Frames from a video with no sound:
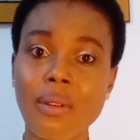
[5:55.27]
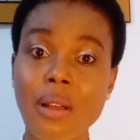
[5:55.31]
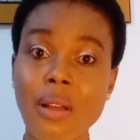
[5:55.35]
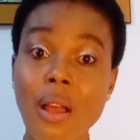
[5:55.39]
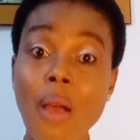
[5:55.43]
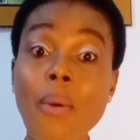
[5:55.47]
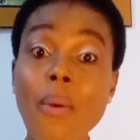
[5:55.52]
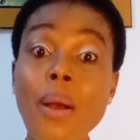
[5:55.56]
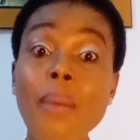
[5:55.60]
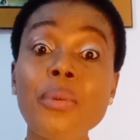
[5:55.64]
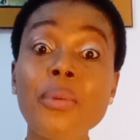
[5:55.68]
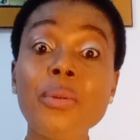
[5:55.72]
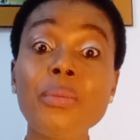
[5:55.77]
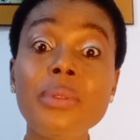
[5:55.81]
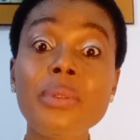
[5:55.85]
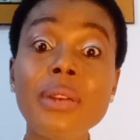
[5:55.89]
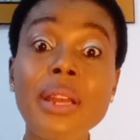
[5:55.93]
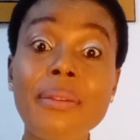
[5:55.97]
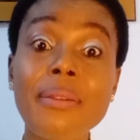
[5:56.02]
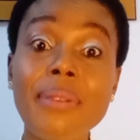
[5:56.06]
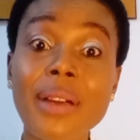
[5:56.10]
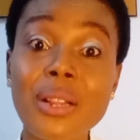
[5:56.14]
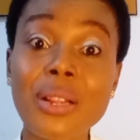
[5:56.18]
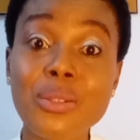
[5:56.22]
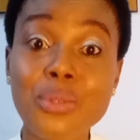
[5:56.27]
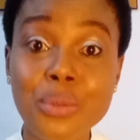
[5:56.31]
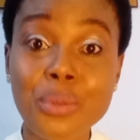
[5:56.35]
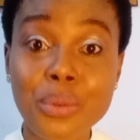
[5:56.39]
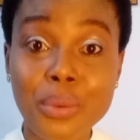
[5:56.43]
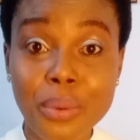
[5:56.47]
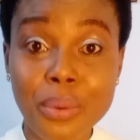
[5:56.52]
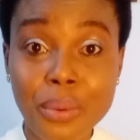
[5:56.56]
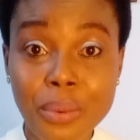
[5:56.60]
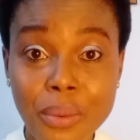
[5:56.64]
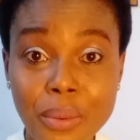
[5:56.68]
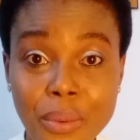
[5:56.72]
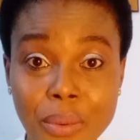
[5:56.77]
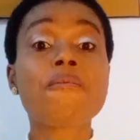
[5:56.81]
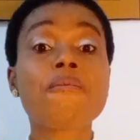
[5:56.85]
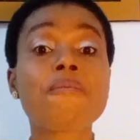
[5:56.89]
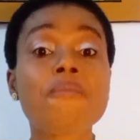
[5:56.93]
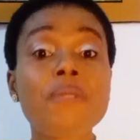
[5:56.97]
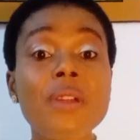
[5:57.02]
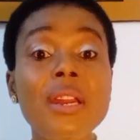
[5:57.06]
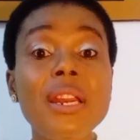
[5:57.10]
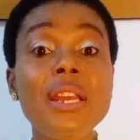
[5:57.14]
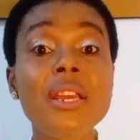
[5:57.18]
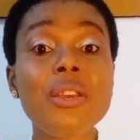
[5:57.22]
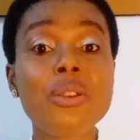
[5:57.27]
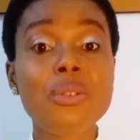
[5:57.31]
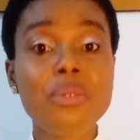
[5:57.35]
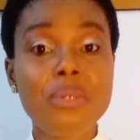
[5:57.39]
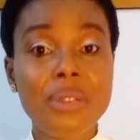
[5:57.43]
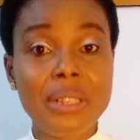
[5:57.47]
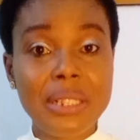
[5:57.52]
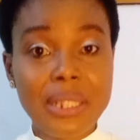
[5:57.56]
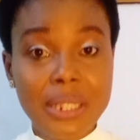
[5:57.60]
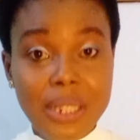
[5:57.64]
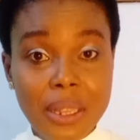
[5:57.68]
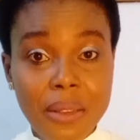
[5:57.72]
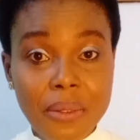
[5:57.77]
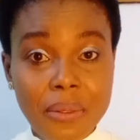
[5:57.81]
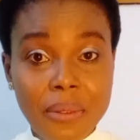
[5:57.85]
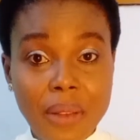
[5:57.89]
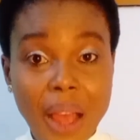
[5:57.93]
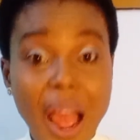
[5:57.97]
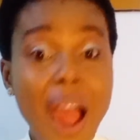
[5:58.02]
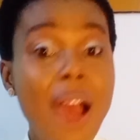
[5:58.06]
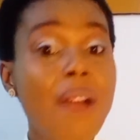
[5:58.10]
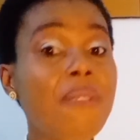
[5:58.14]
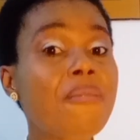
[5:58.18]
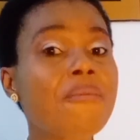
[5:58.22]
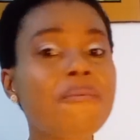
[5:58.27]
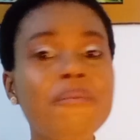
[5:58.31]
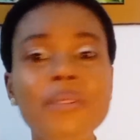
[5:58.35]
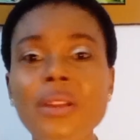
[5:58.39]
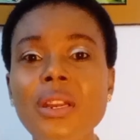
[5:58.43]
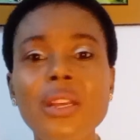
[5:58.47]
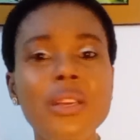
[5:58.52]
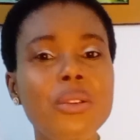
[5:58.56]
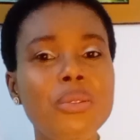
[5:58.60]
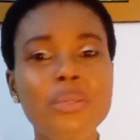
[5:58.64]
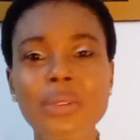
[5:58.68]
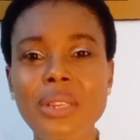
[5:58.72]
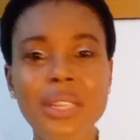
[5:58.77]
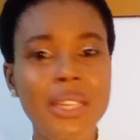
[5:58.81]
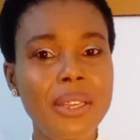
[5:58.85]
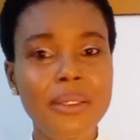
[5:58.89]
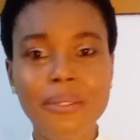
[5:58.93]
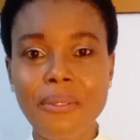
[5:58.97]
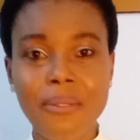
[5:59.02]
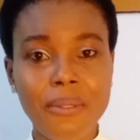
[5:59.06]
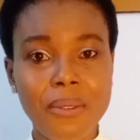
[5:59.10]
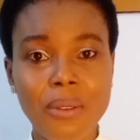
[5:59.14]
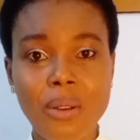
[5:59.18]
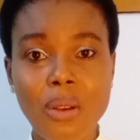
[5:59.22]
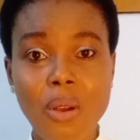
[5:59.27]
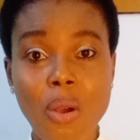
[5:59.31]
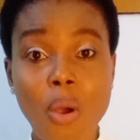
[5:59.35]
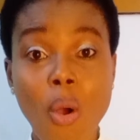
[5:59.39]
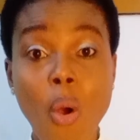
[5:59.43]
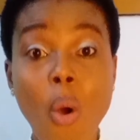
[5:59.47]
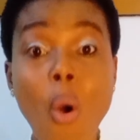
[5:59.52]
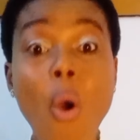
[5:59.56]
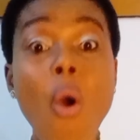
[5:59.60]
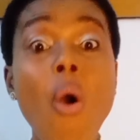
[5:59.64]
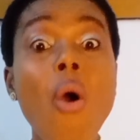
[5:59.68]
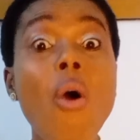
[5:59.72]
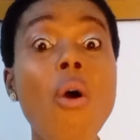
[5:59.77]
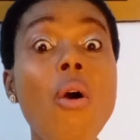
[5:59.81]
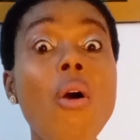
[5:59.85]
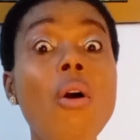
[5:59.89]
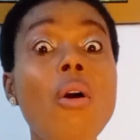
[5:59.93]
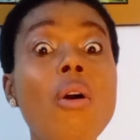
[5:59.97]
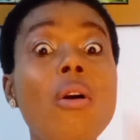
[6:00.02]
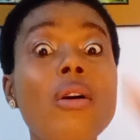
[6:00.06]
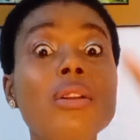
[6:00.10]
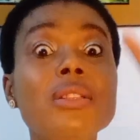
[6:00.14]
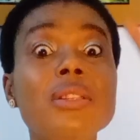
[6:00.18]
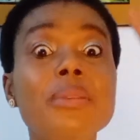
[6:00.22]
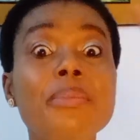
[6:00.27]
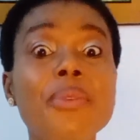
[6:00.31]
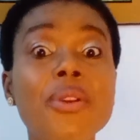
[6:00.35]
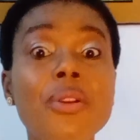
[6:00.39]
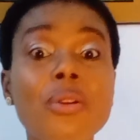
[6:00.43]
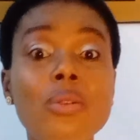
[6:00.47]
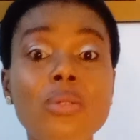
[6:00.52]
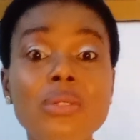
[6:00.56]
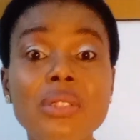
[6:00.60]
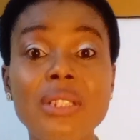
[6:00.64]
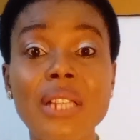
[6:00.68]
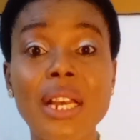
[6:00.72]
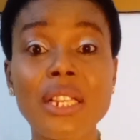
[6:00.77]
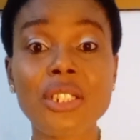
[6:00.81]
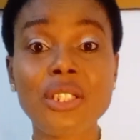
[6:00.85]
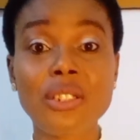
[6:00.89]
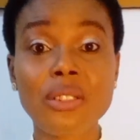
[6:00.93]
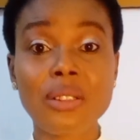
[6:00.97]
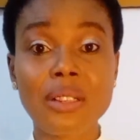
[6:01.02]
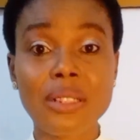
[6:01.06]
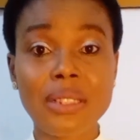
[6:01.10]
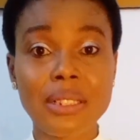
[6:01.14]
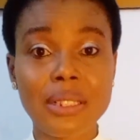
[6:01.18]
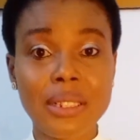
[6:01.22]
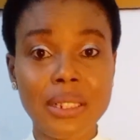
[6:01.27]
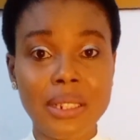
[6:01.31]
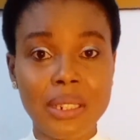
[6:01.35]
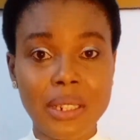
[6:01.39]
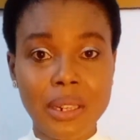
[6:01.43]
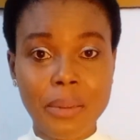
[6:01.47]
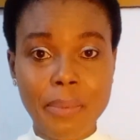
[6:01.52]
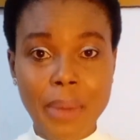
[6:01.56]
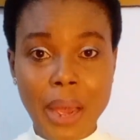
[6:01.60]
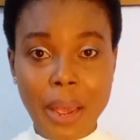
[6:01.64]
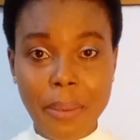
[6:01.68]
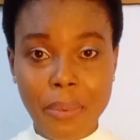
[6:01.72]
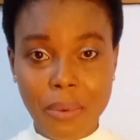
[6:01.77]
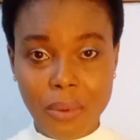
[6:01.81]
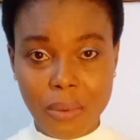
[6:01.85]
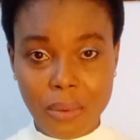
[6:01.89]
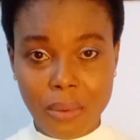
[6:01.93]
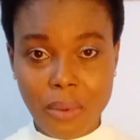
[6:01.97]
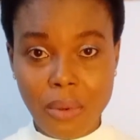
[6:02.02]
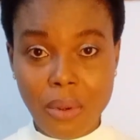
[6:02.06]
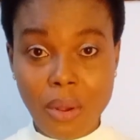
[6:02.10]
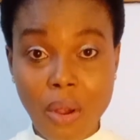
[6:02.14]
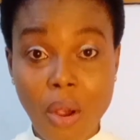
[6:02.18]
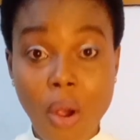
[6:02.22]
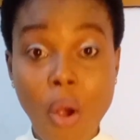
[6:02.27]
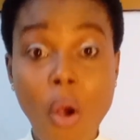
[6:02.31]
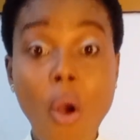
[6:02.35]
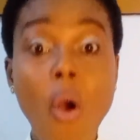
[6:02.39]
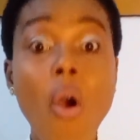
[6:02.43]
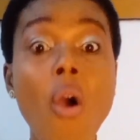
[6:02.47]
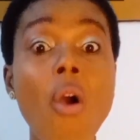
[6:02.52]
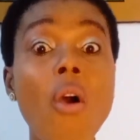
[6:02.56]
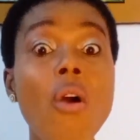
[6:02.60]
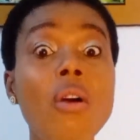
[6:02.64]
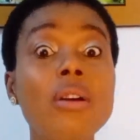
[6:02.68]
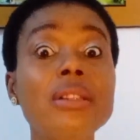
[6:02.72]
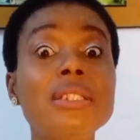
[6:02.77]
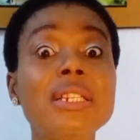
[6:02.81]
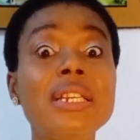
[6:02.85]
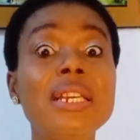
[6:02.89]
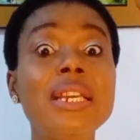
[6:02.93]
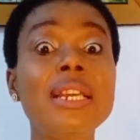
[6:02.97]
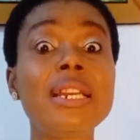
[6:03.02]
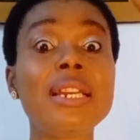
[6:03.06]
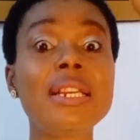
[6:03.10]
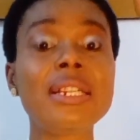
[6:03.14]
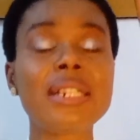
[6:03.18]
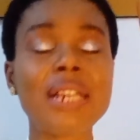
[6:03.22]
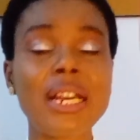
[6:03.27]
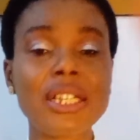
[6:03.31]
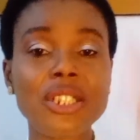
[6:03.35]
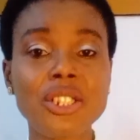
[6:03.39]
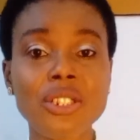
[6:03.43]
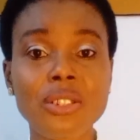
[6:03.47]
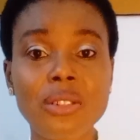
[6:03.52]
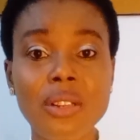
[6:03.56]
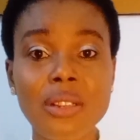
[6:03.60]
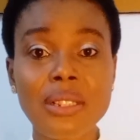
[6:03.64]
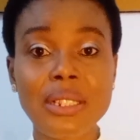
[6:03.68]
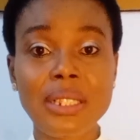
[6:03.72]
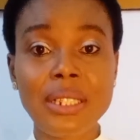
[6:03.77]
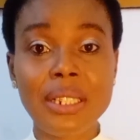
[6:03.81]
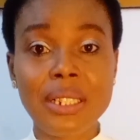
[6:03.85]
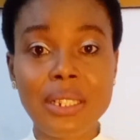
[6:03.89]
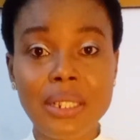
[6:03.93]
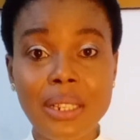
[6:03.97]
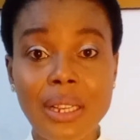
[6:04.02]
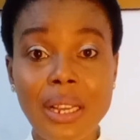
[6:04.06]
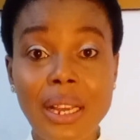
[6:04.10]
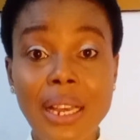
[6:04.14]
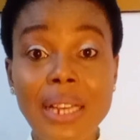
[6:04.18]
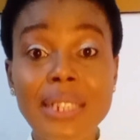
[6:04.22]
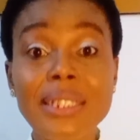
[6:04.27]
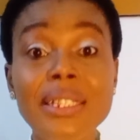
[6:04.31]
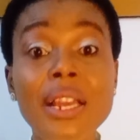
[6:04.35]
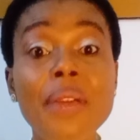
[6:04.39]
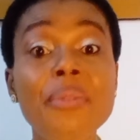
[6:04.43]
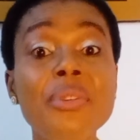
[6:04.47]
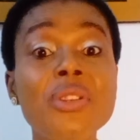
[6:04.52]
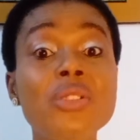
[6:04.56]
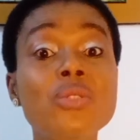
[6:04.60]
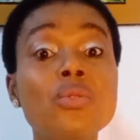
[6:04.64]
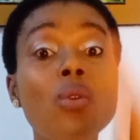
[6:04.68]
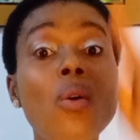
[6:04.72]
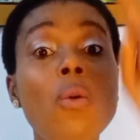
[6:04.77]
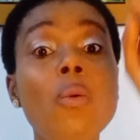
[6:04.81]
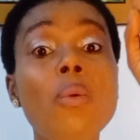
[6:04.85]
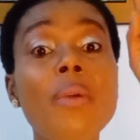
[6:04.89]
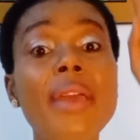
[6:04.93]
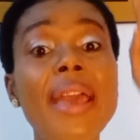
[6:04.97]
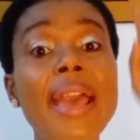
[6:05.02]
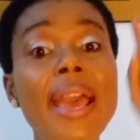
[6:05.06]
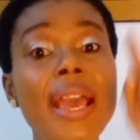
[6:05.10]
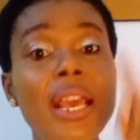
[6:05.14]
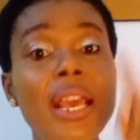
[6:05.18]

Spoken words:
Our mumu never do. Freely you receive and freely you give. All the miracles that Jesus did in the Bible, all the healing that Jesus did, there is nowhere